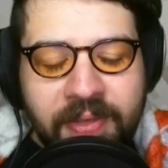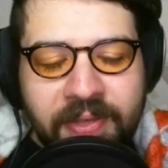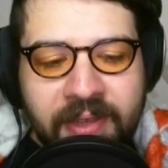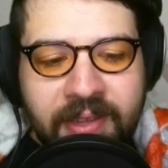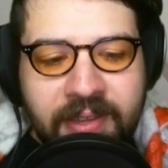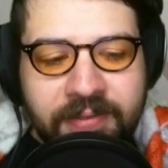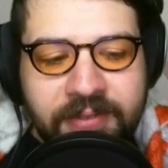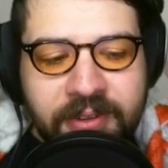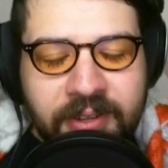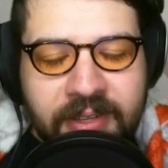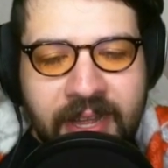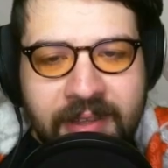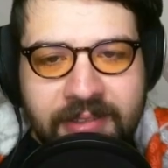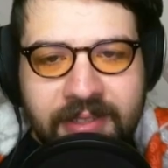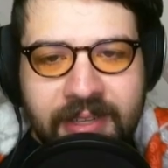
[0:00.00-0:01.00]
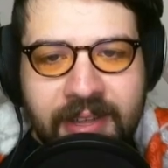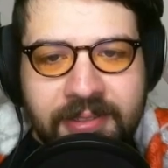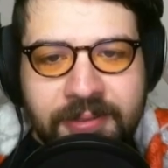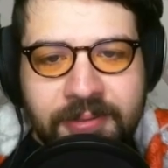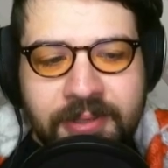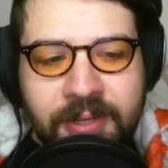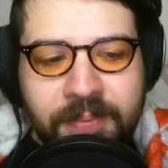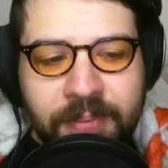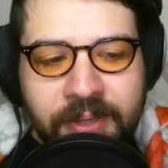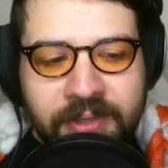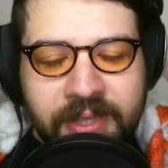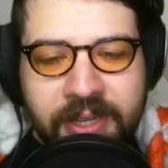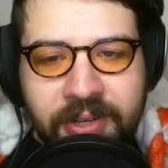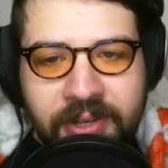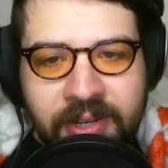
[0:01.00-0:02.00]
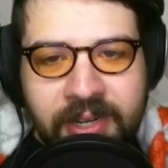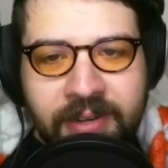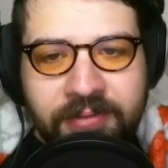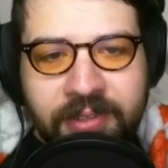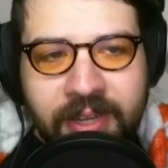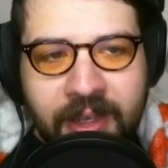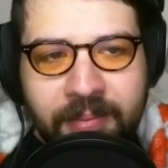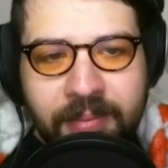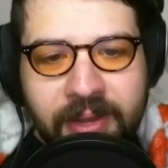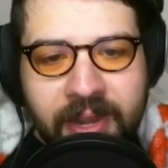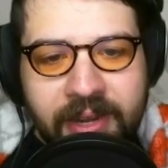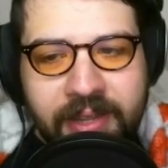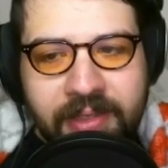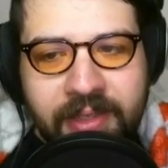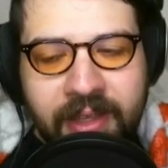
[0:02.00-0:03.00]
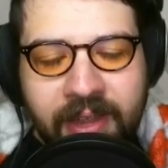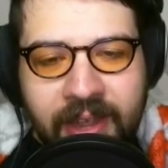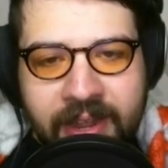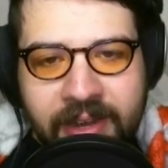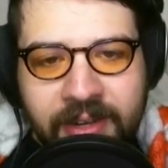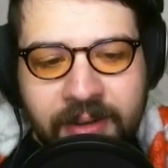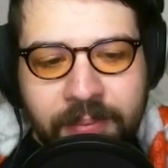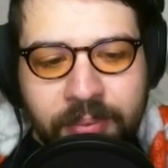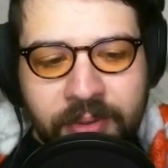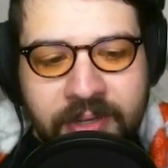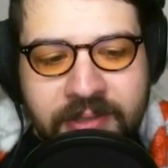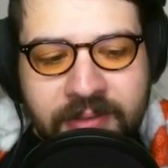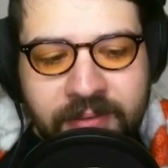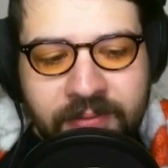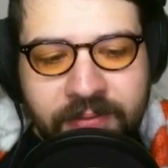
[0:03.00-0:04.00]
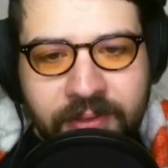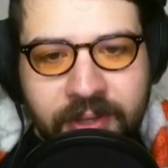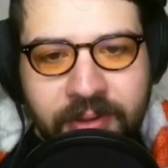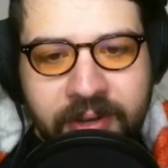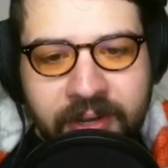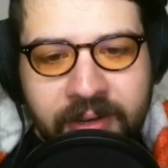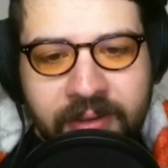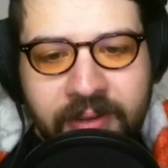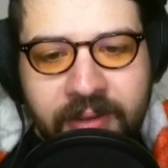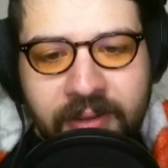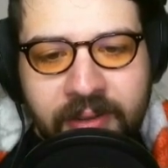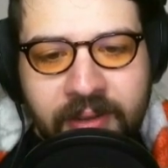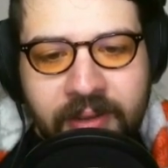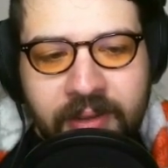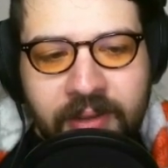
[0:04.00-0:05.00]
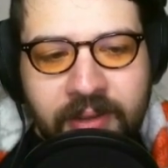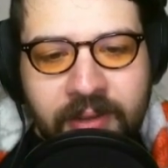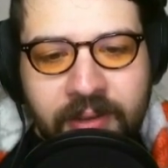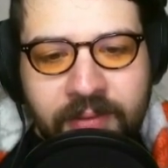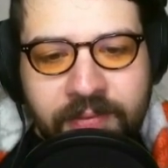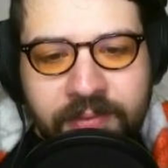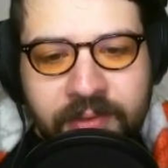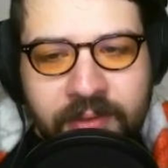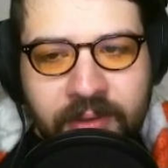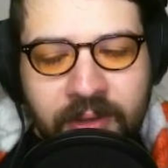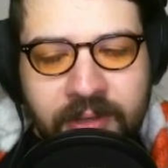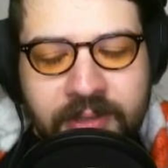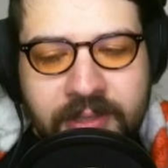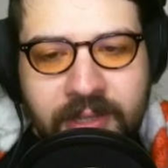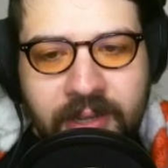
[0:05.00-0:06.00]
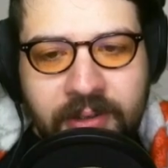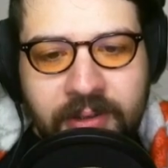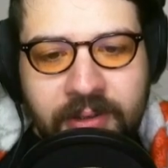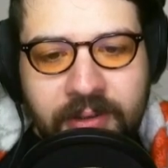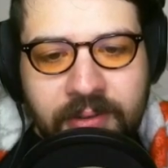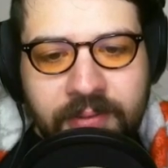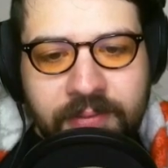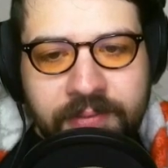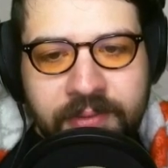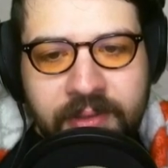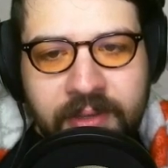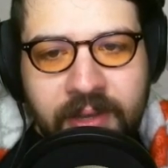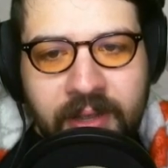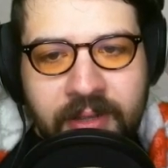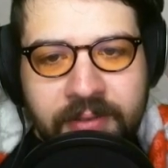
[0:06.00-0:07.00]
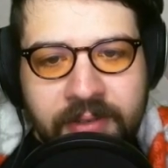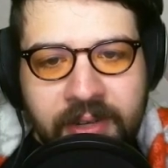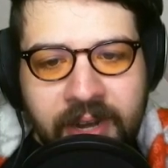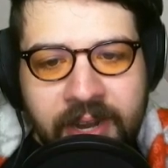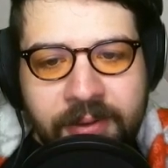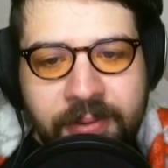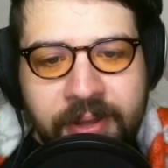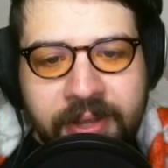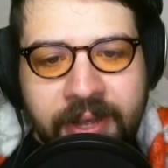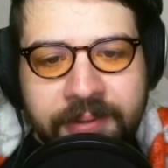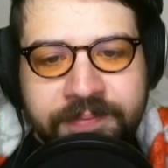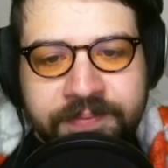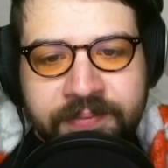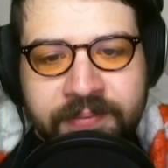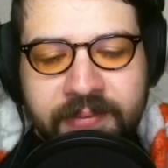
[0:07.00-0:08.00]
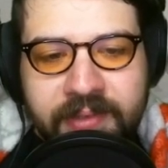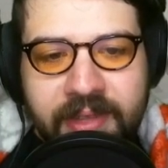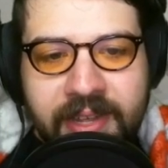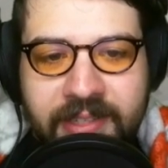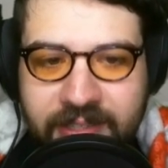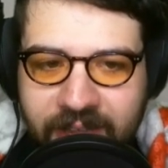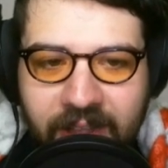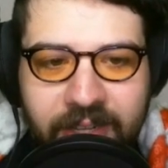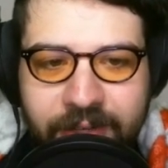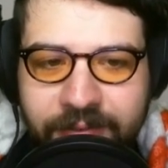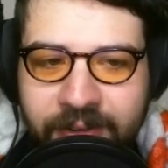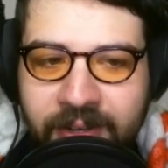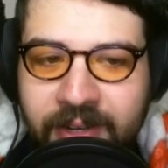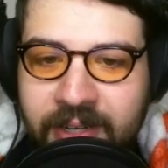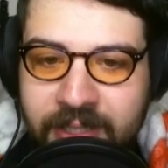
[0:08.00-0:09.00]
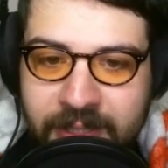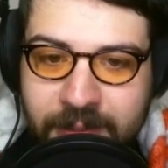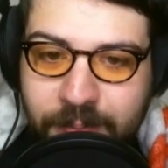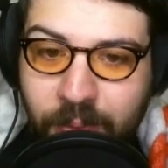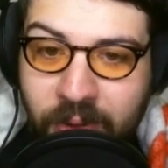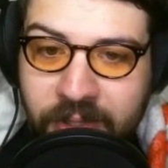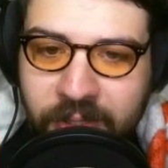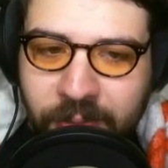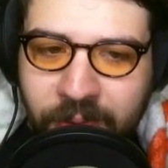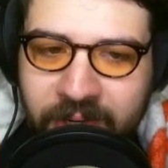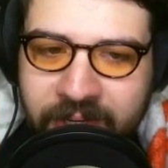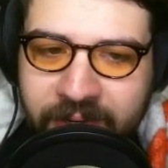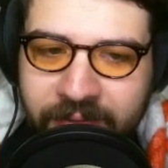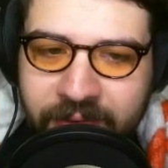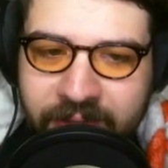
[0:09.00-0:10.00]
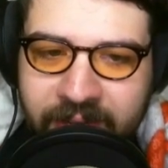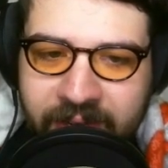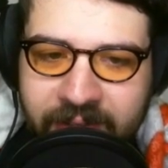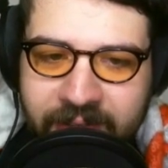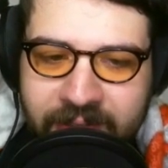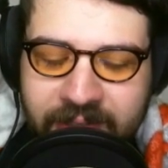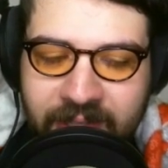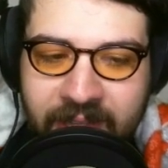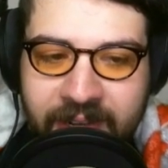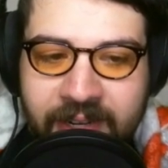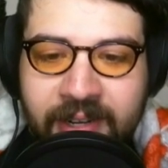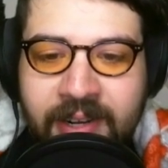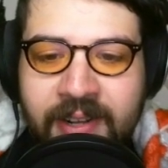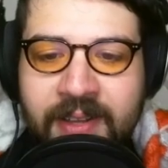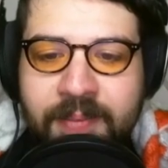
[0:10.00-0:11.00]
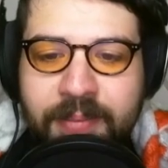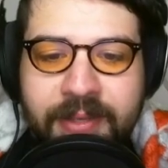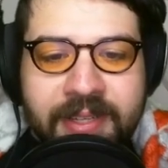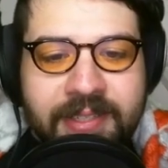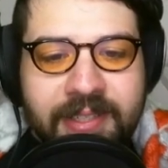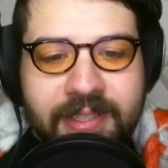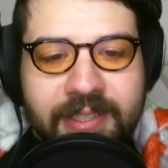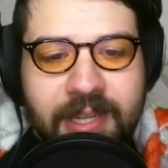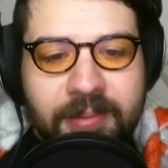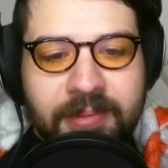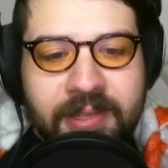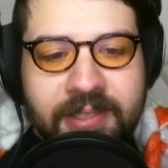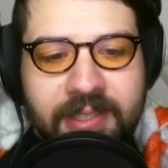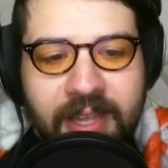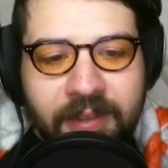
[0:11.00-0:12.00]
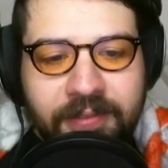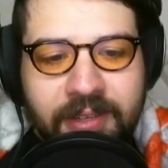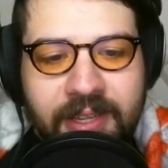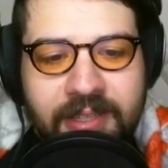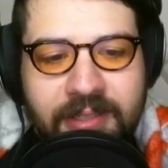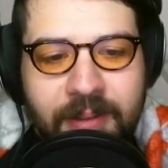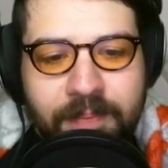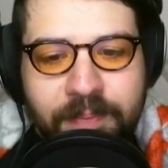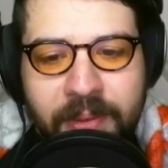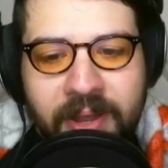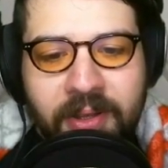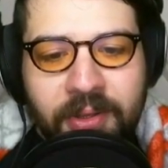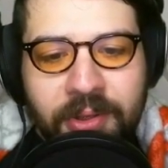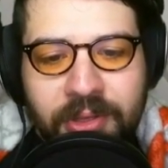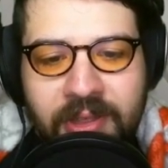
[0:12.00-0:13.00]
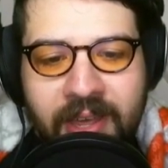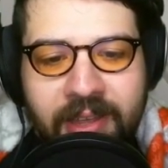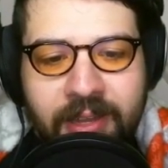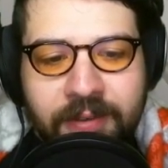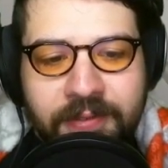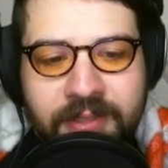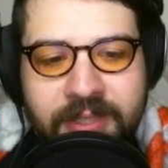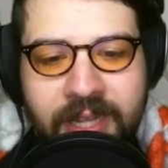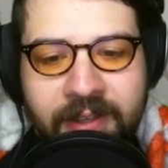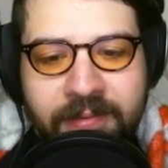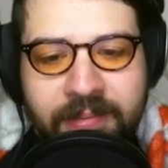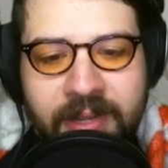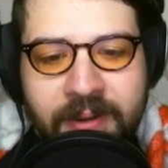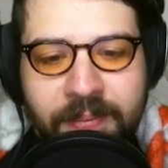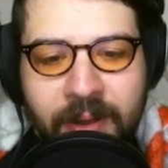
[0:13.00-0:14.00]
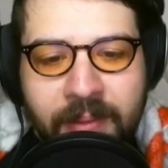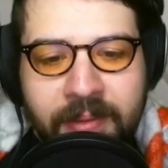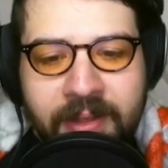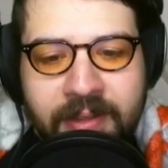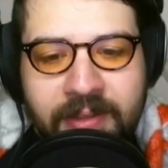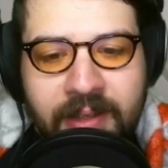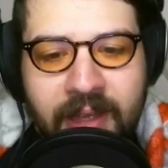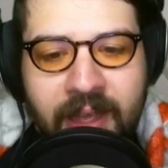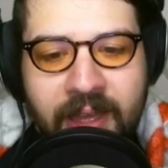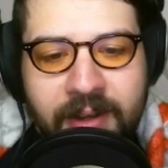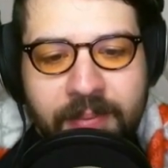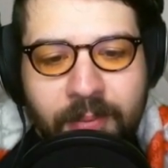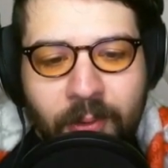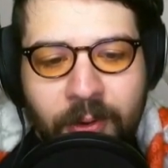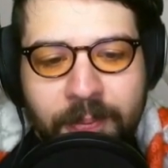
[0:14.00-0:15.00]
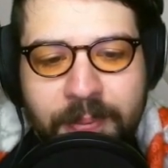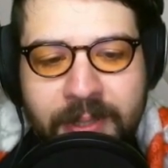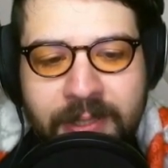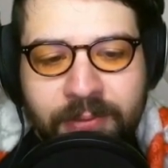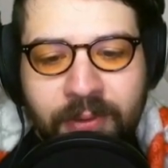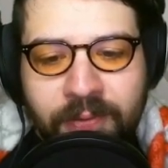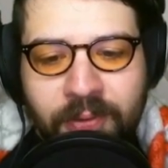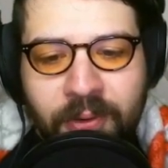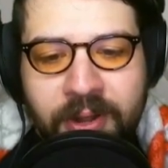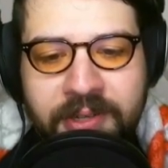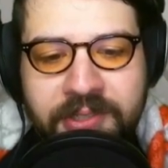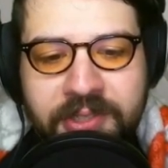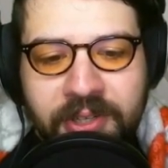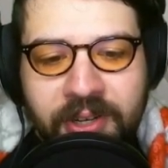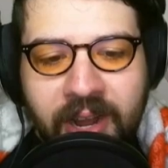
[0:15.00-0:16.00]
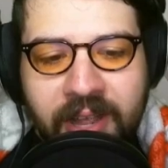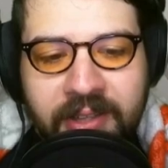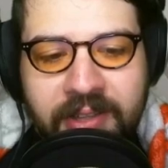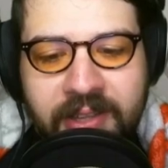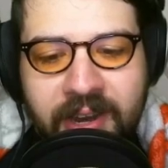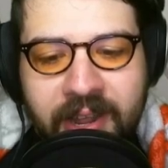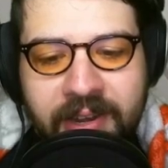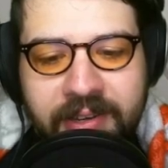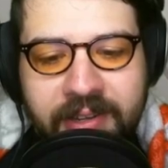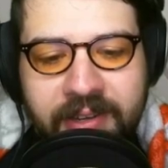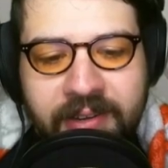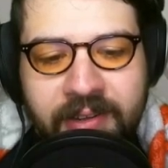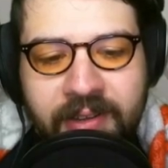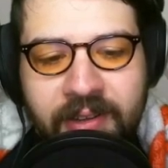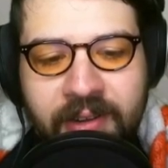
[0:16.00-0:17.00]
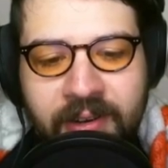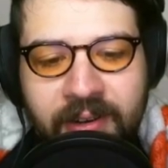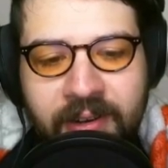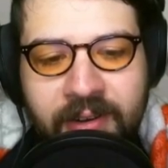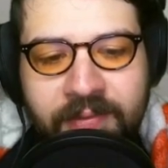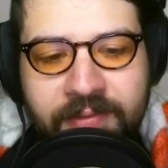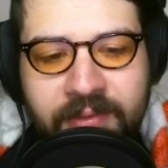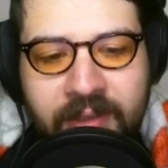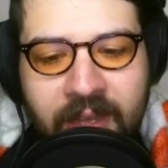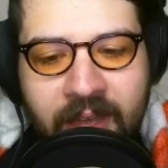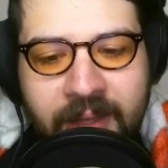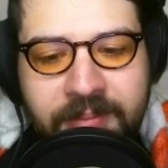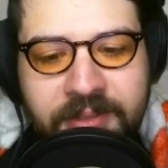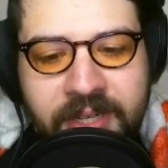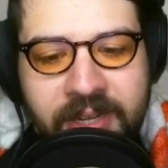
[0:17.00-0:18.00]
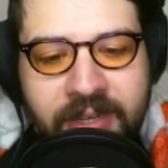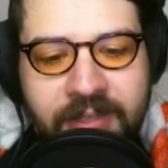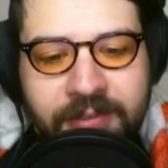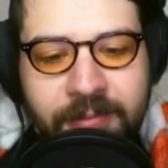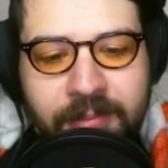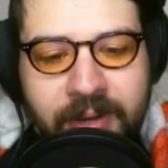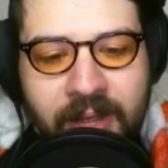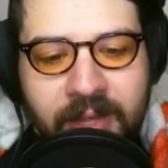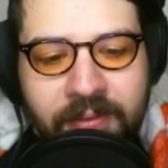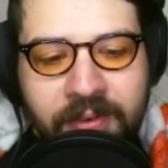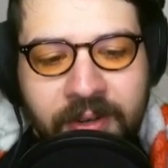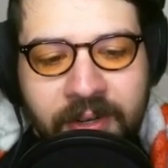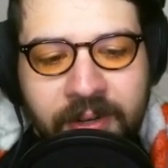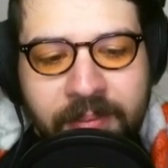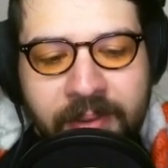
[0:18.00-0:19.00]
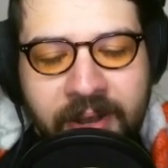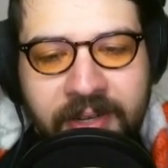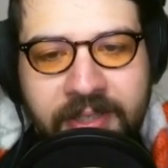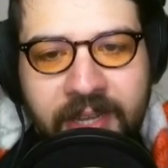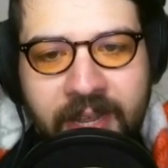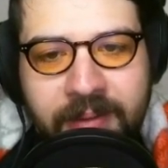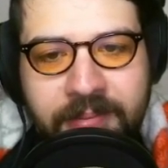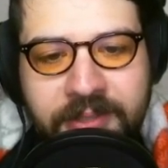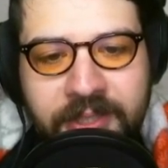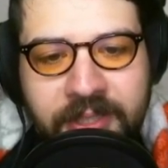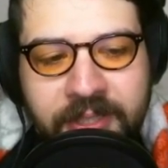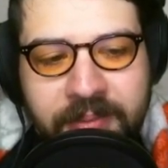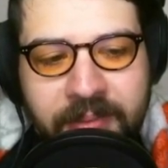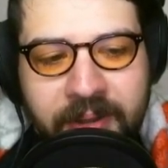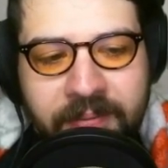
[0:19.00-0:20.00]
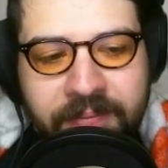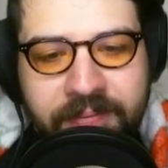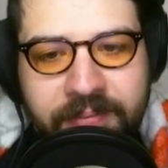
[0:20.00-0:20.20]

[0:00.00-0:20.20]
Thinking of you, Klaus. Klaus, it was your birthday. You didn't have to get me anything. I hear a present floating. Also, Gulliver. Hey, WiLLo. It's Gulliver. Spoiler warning for the end of this letter. Please accept this gift as a big old thank you for saving me. You probably had a more peaceful voyage to your island than I did. I'm jealous. From Gulliver, maritime journeyman.